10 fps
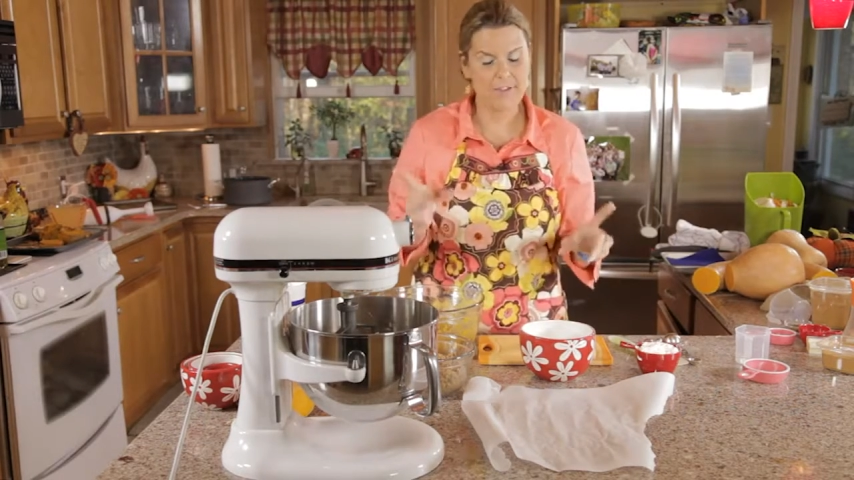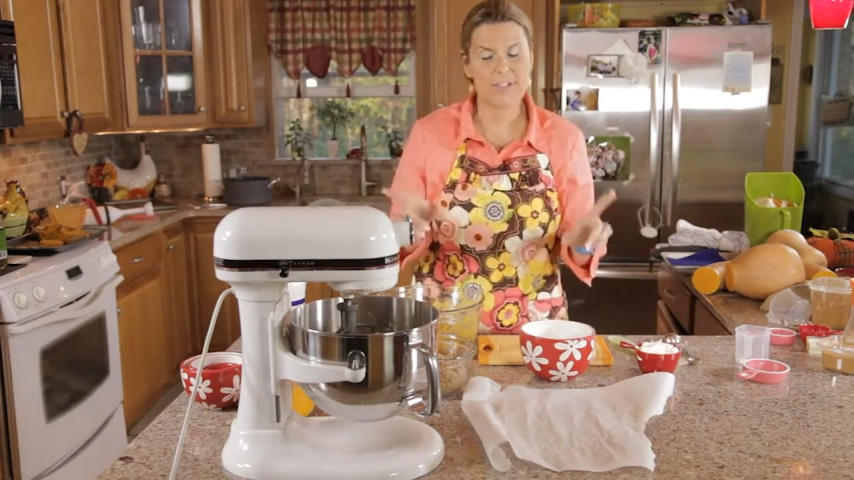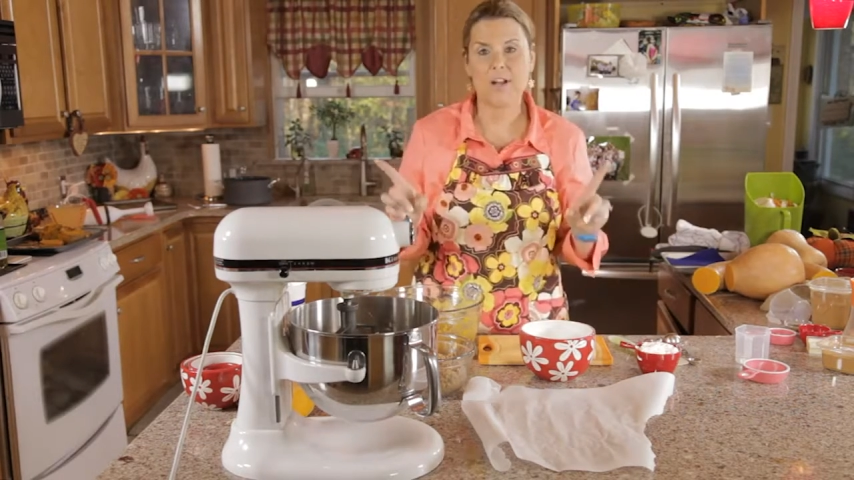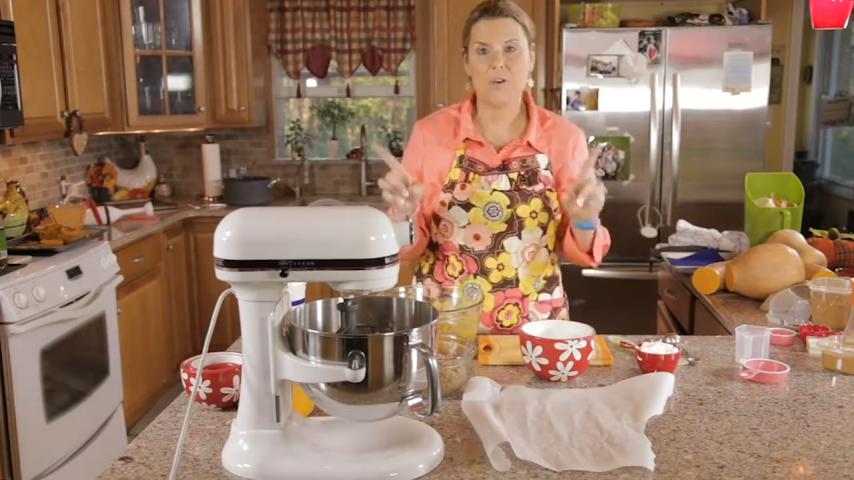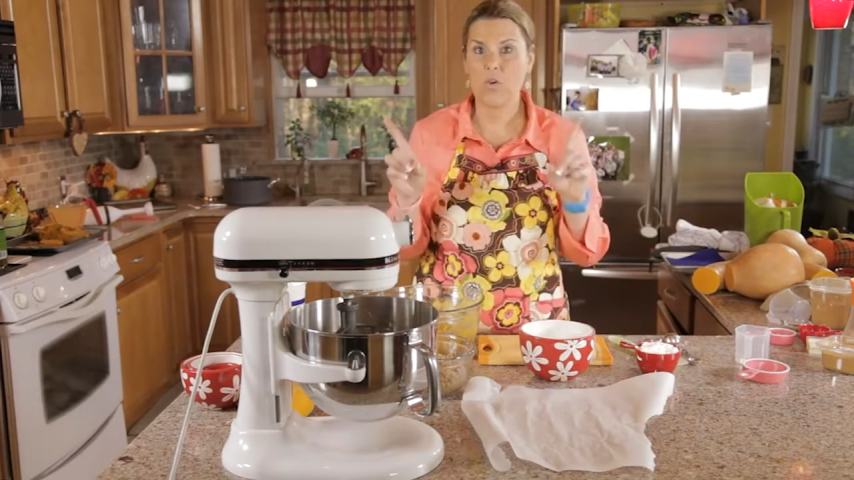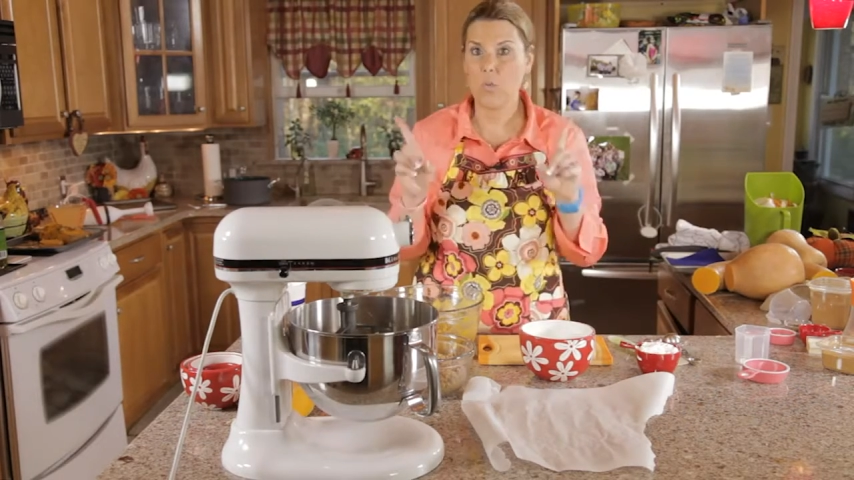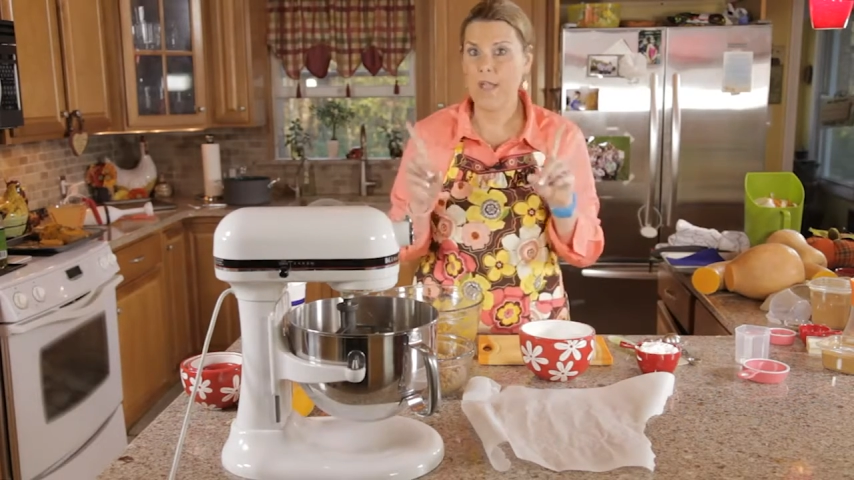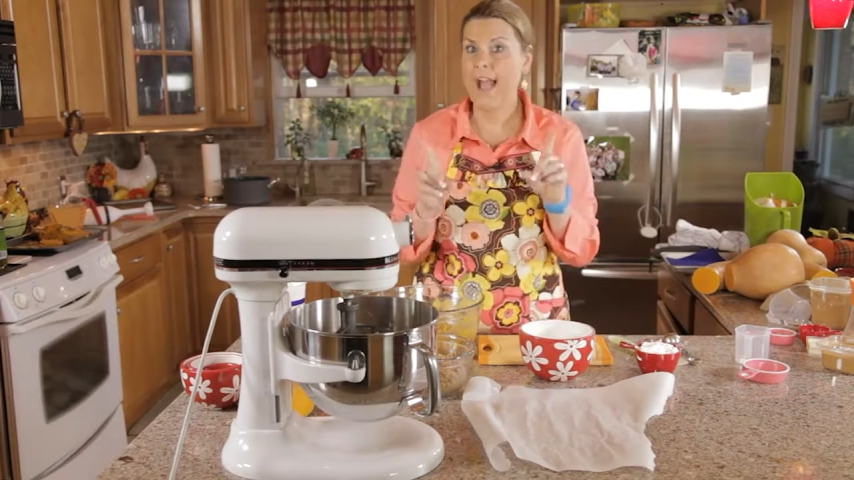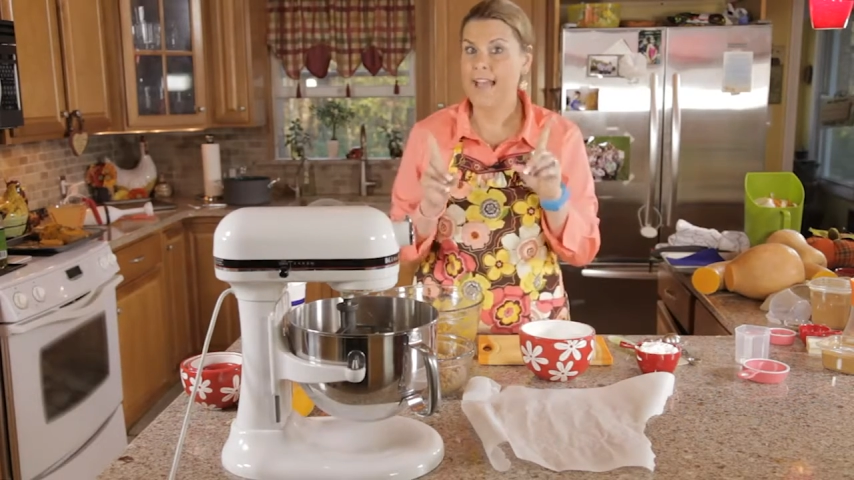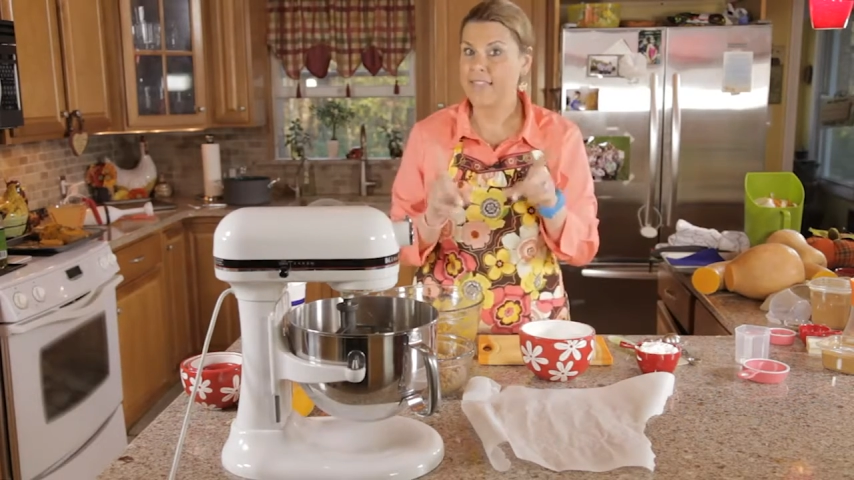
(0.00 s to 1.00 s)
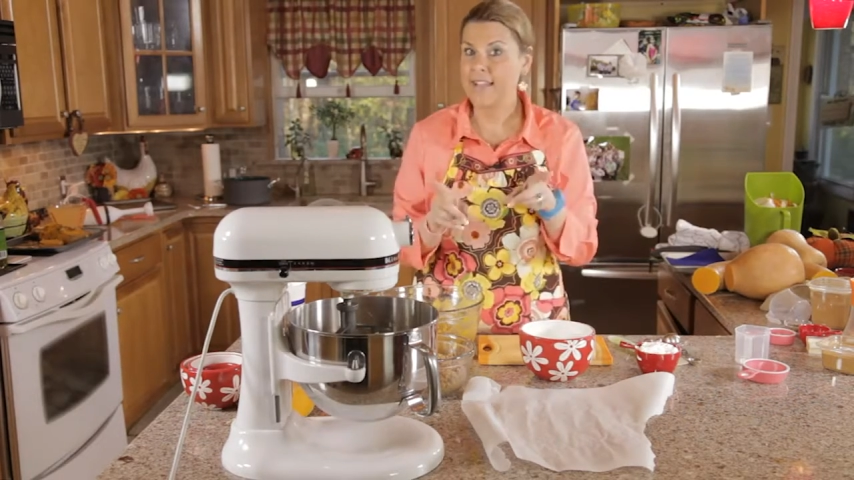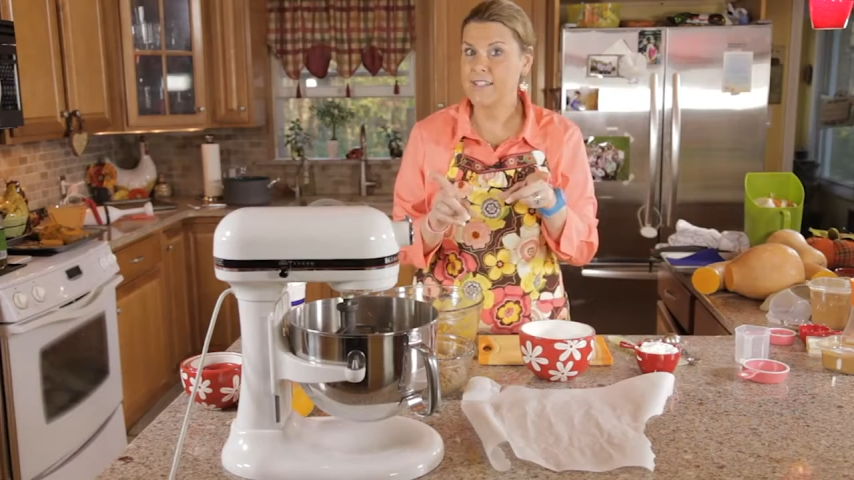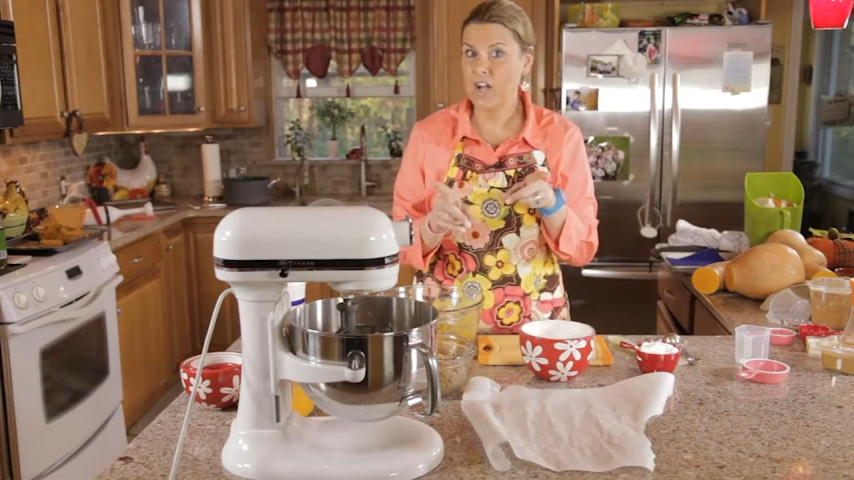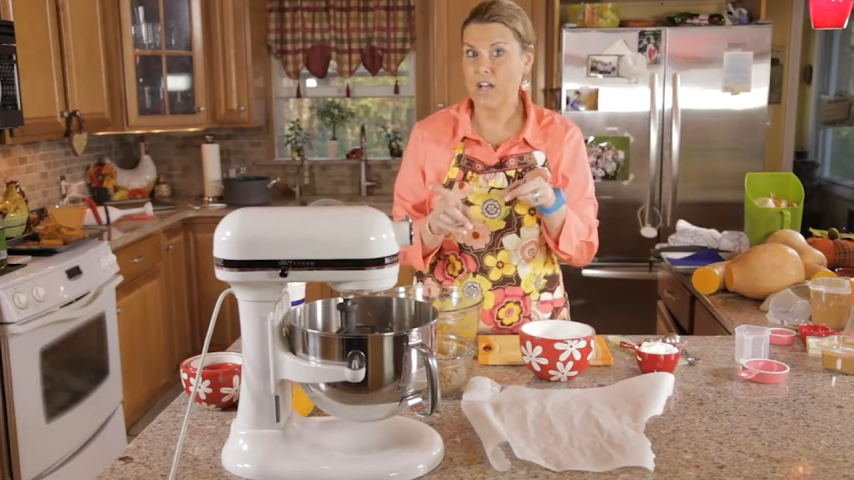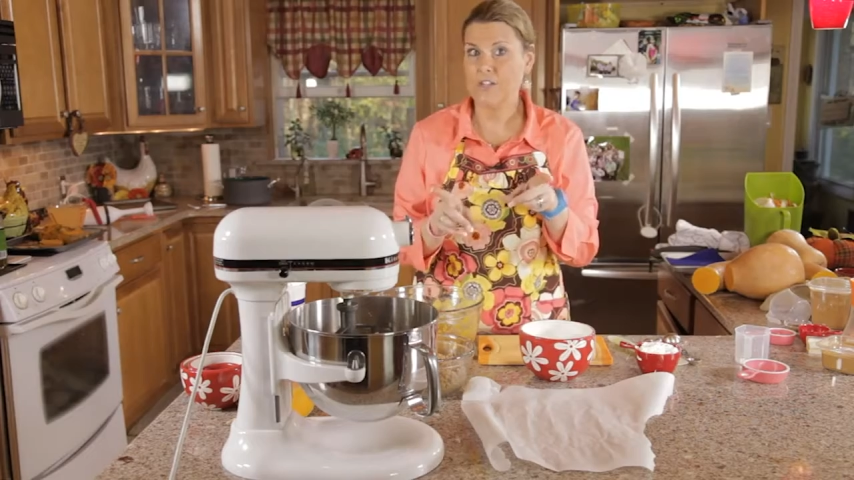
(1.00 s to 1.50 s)
So the way I like
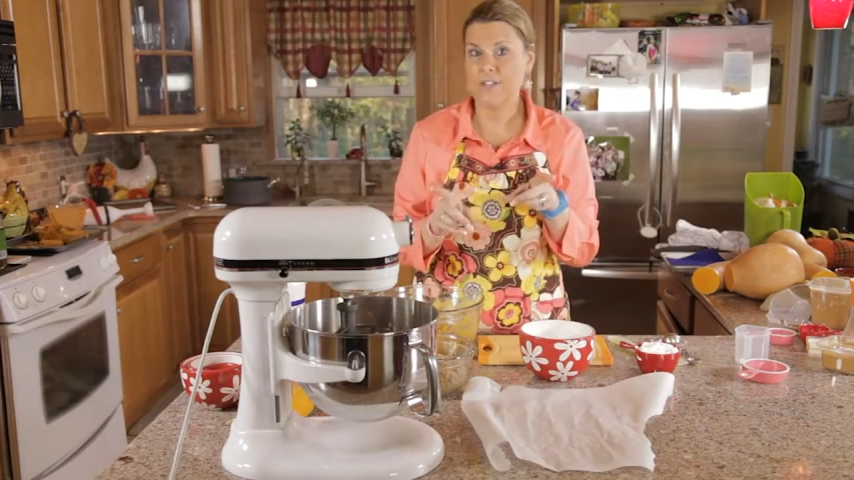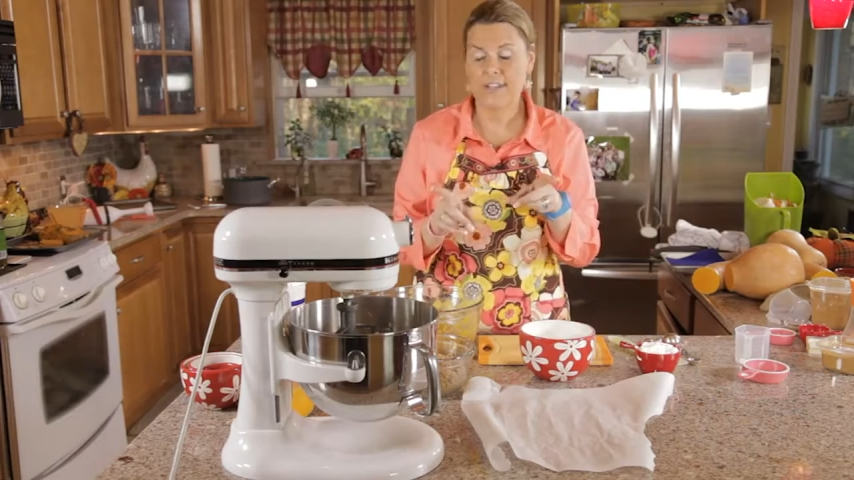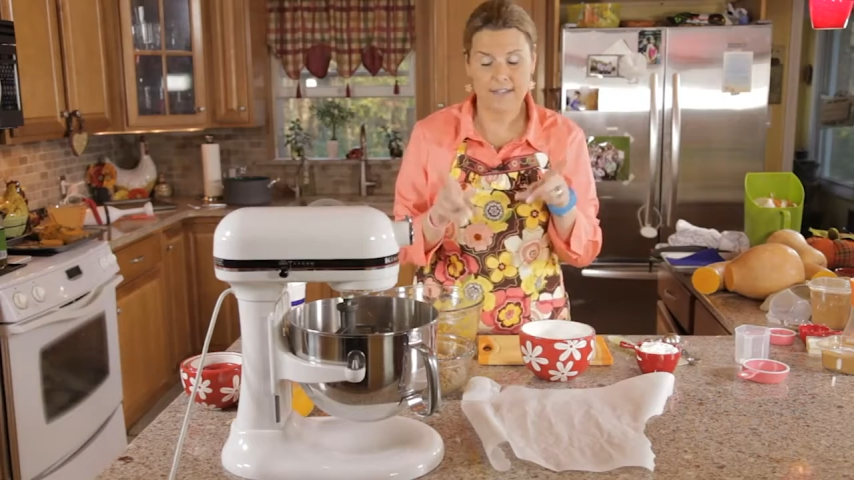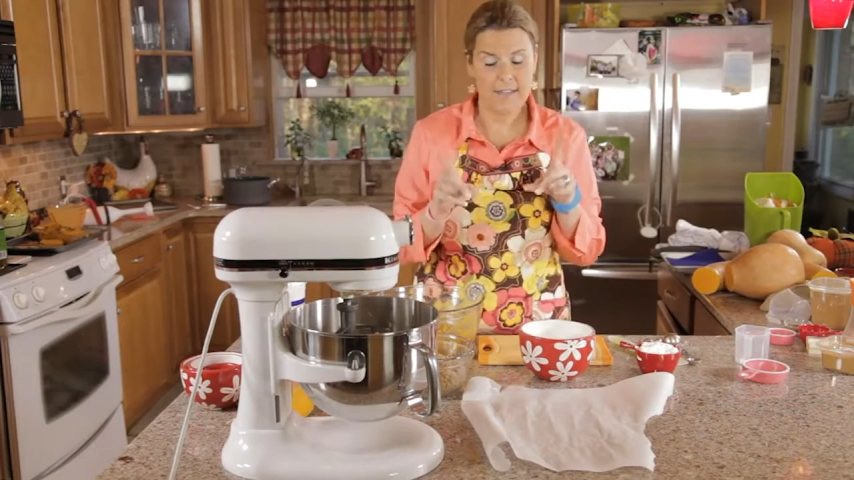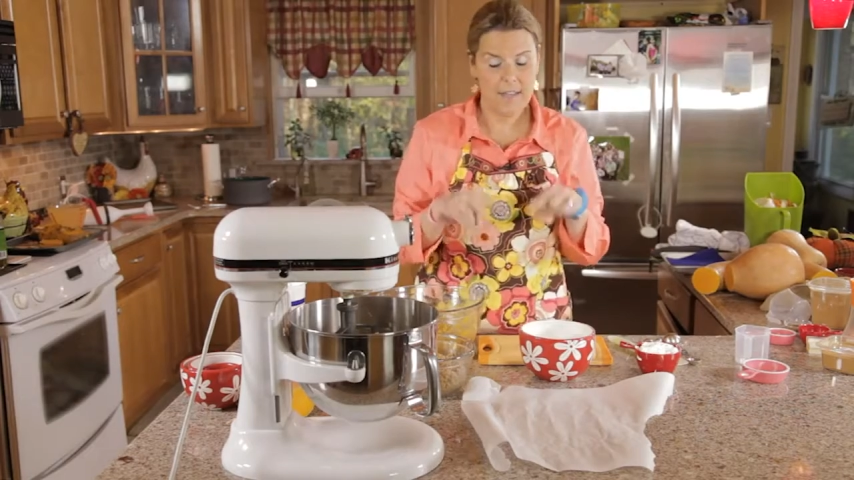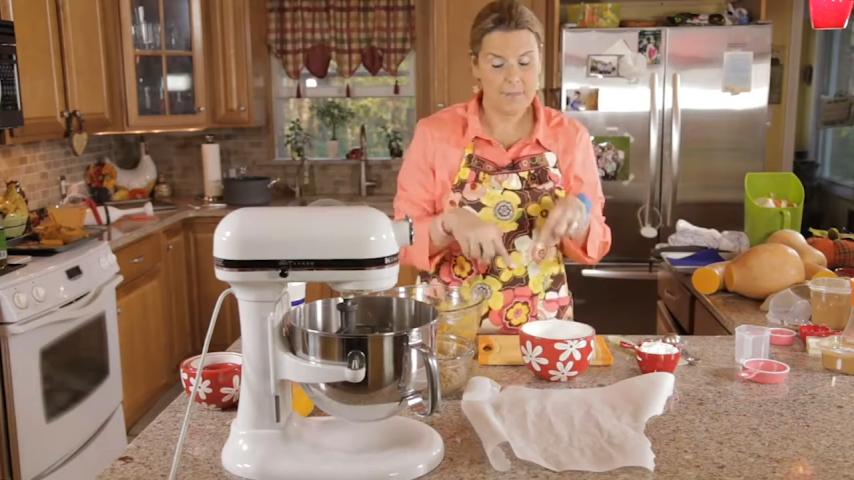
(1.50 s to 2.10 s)
to alternate